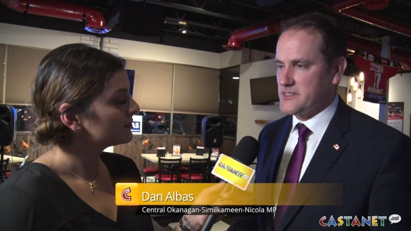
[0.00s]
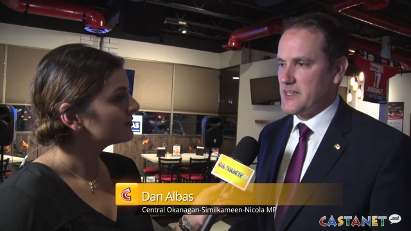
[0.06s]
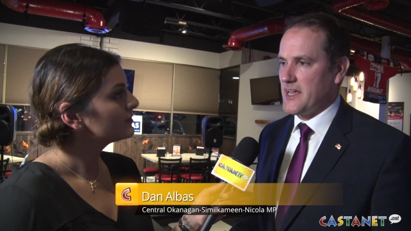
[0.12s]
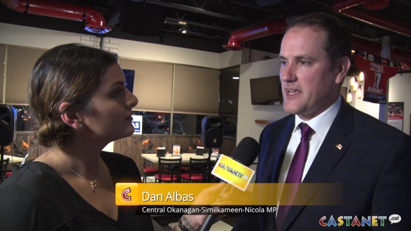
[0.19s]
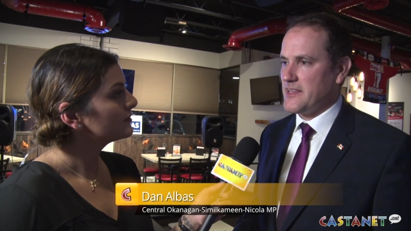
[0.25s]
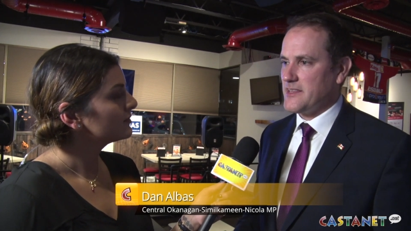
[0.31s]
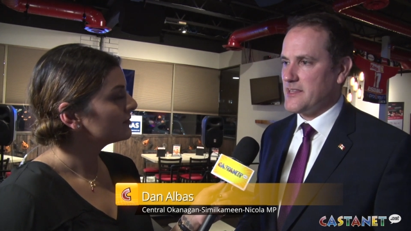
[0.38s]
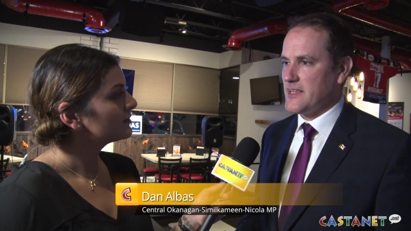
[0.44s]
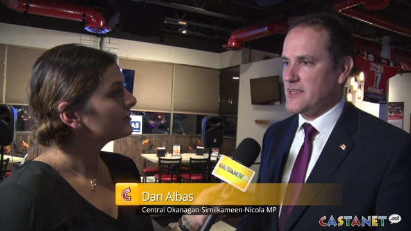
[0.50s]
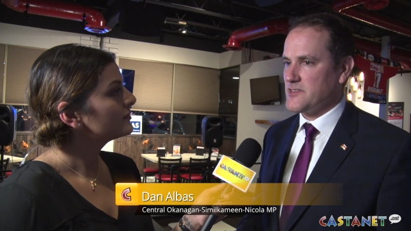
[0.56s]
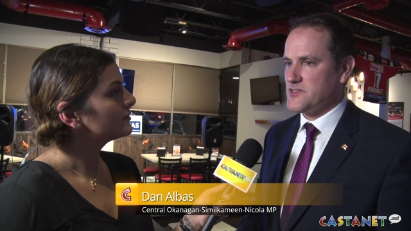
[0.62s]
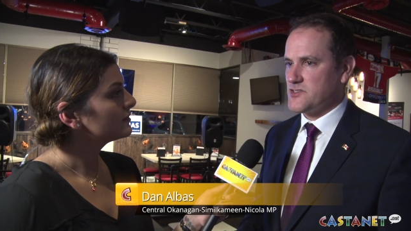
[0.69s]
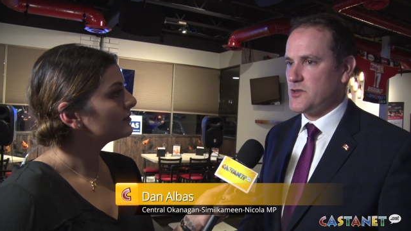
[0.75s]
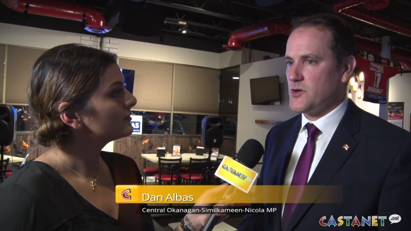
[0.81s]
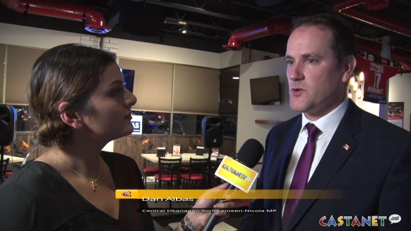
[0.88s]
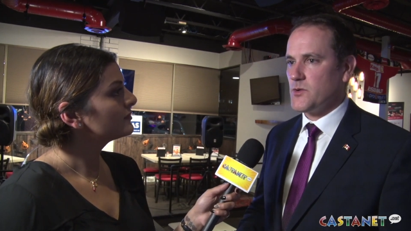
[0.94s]
Speaker 1: And, and
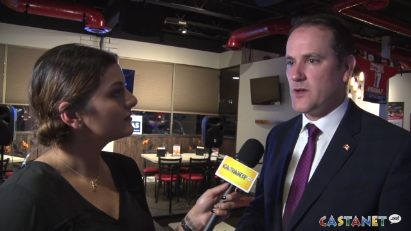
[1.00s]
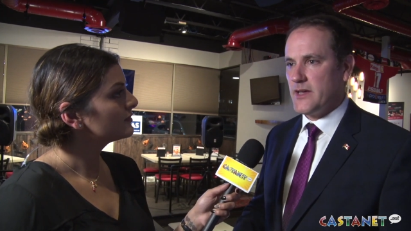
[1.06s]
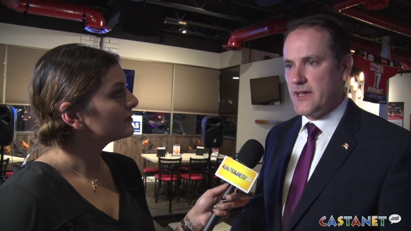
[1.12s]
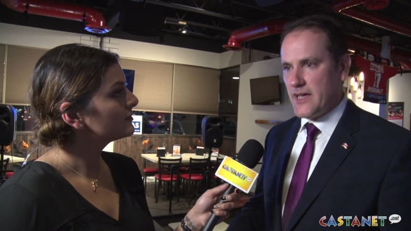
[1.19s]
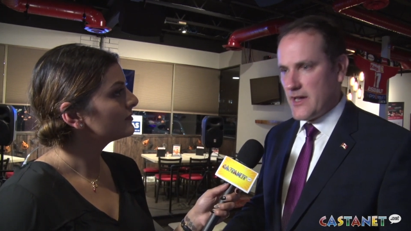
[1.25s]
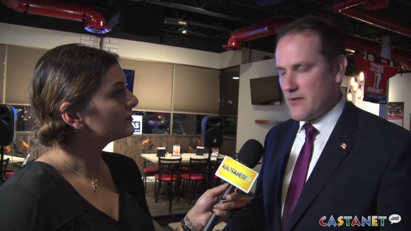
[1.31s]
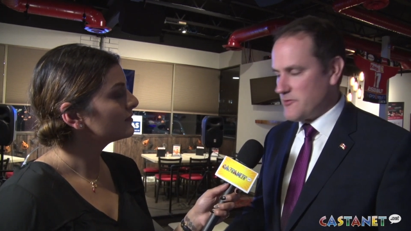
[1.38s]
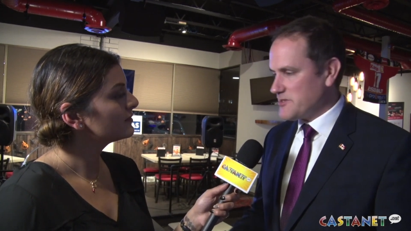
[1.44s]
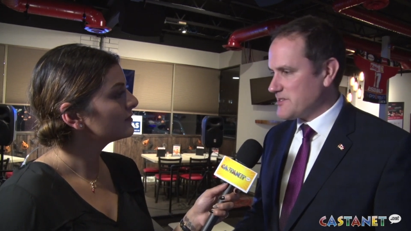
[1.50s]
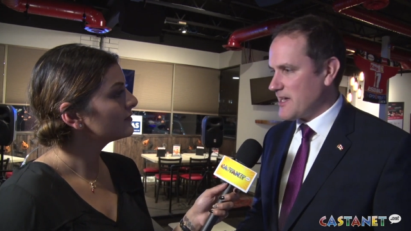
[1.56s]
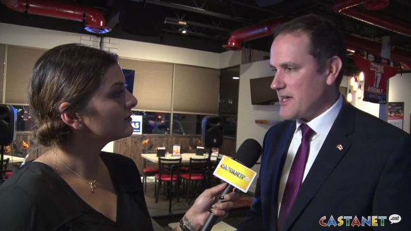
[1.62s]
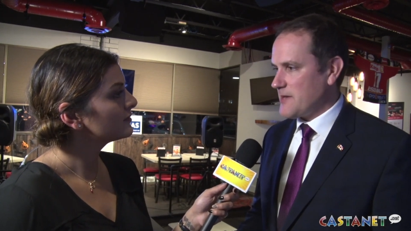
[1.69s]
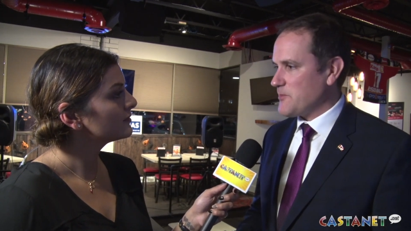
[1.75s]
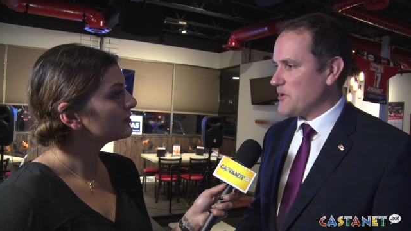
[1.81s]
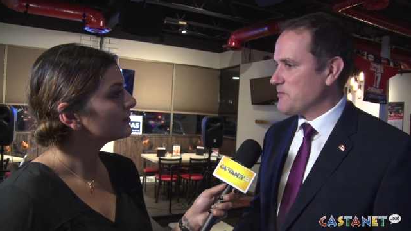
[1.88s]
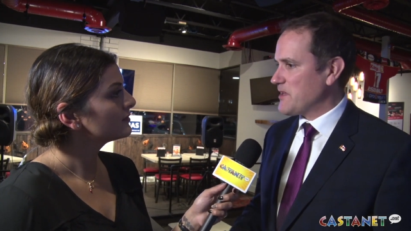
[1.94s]
so every
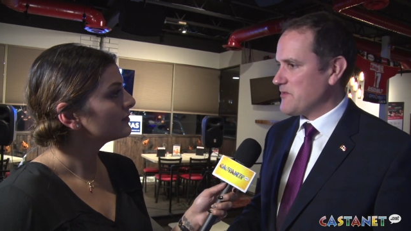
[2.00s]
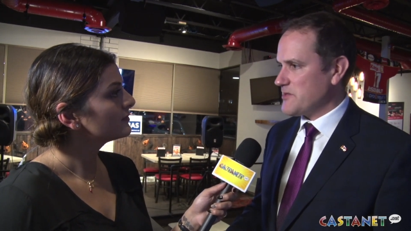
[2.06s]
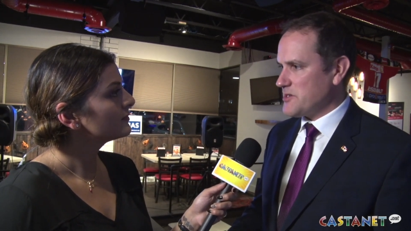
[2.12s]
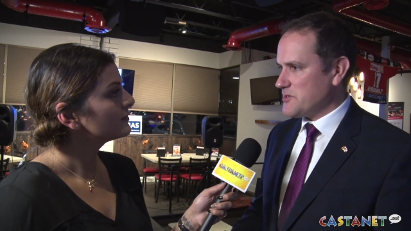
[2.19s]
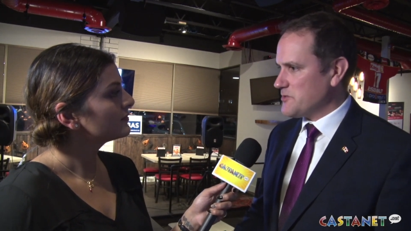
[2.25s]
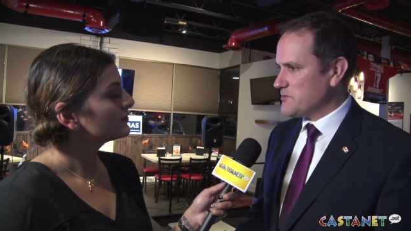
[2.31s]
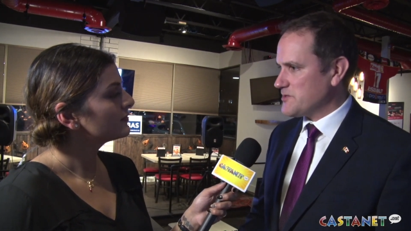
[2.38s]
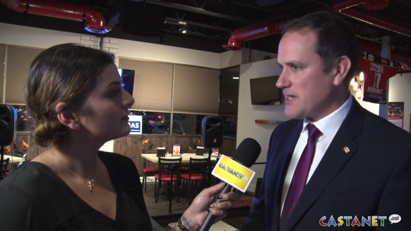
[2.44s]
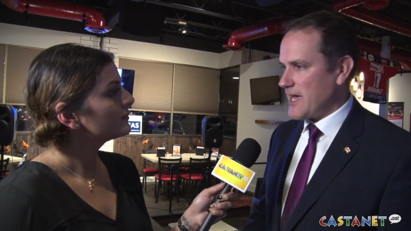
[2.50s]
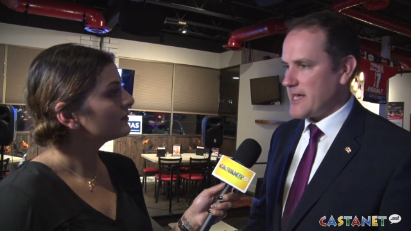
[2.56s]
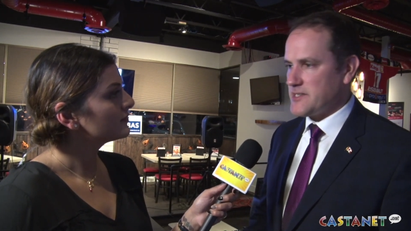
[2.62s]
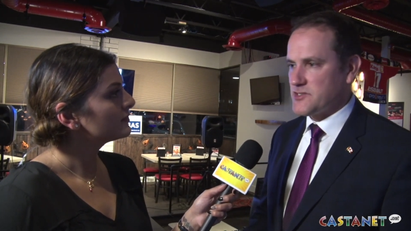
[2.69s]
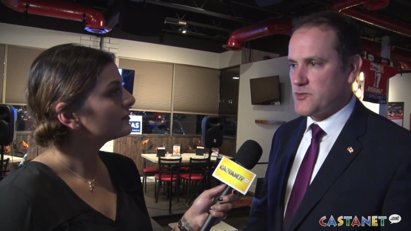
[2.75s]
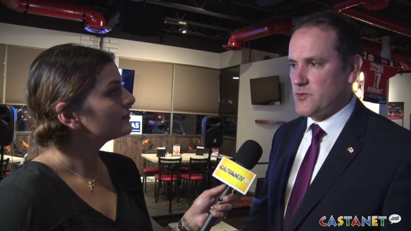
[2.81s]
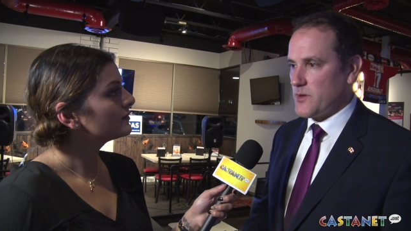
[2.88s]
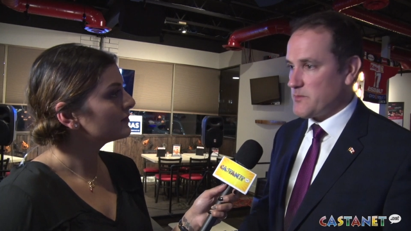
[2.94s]
time I'm given a new
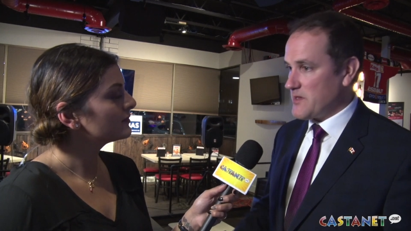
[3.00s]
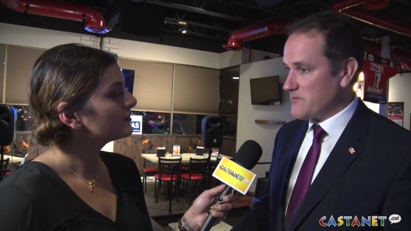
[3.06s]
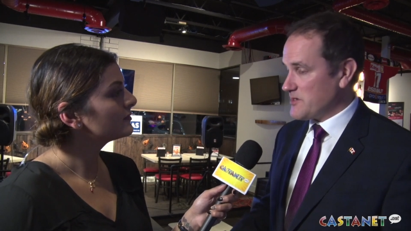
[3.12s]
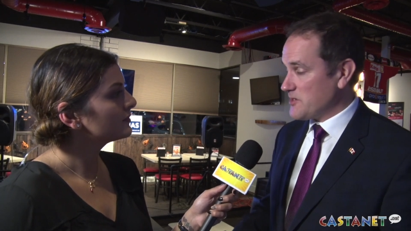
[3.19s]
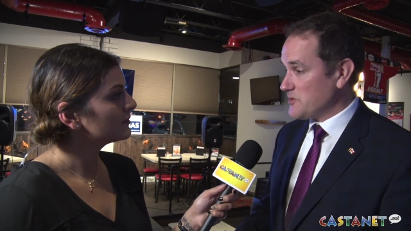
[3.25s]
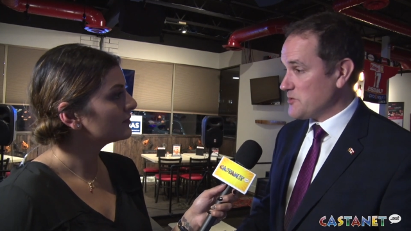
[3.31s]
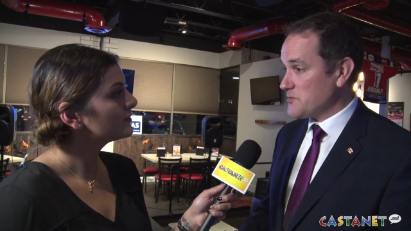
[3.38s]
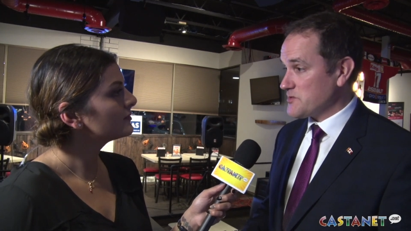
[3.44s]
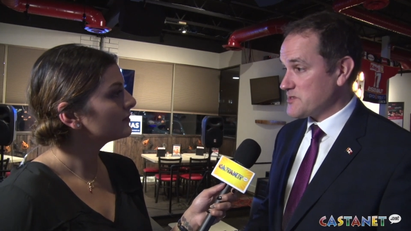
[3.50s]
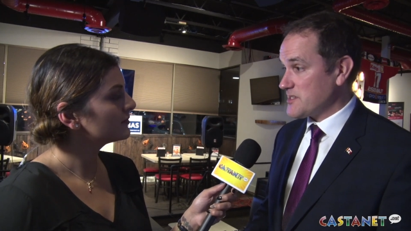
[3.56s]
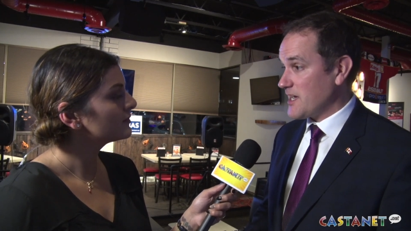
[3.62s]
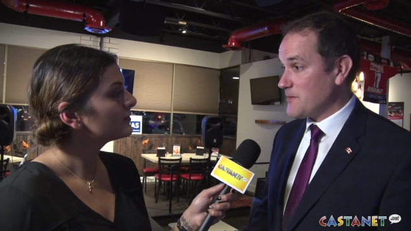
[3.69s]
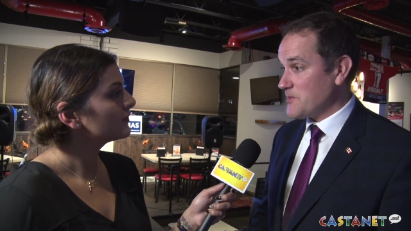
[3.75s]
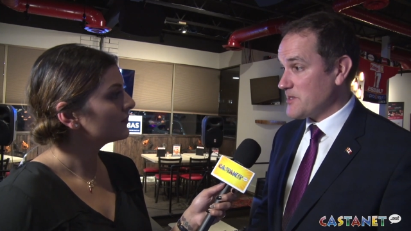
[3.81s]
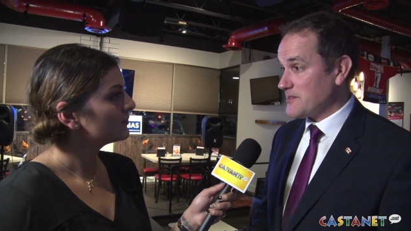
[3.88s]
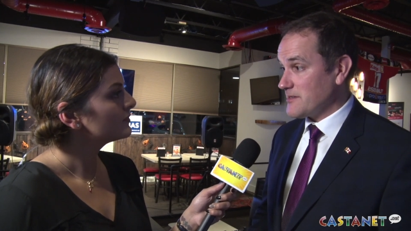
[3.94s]
task or I'm given a new
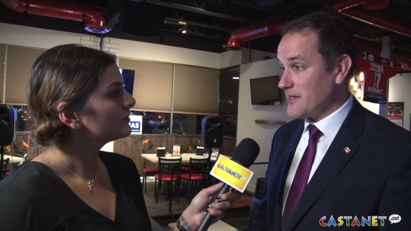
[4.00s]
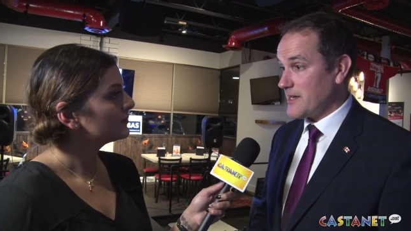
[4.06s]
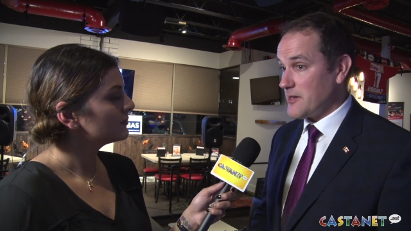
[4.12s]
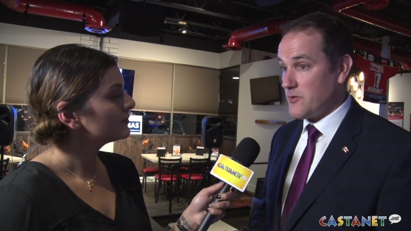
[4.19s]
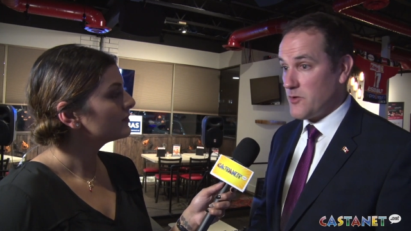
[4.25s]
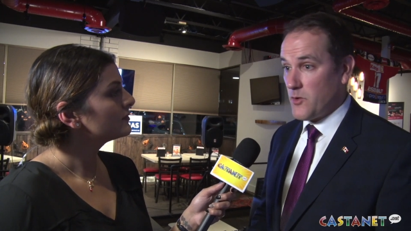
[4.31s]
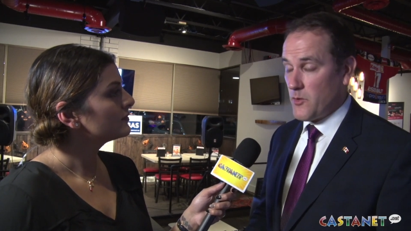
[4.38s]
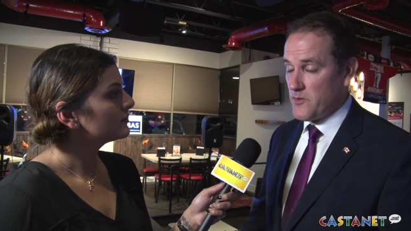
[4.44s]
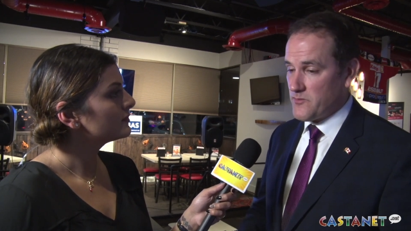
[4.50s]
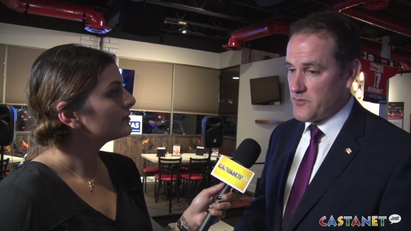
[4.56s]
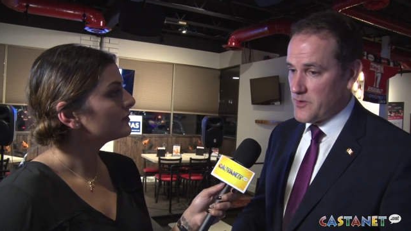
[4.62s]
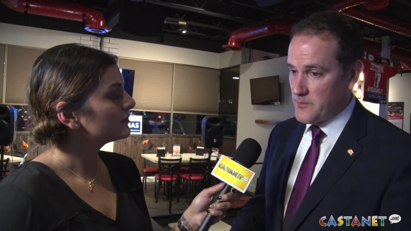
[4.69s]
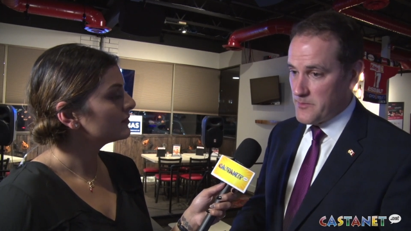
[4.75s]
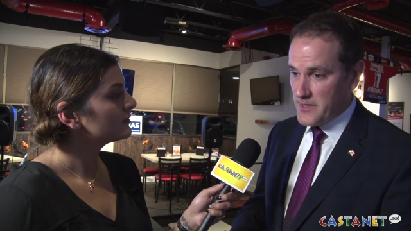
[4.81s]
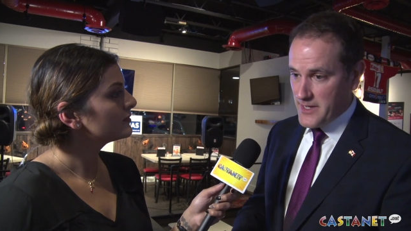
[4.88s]
assignment, like going from,